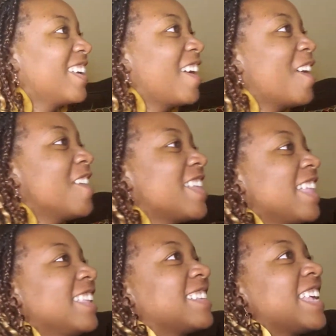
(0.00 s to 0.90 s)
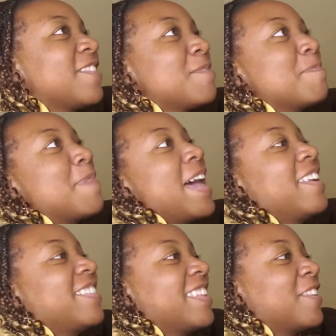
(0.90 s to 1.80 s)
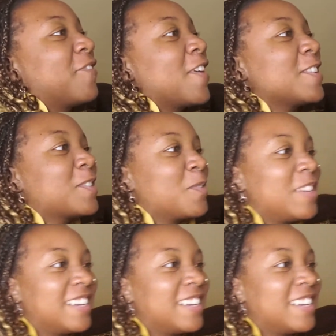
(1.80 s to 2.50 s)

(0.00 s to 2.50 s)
Oh, that looks even better than the first one.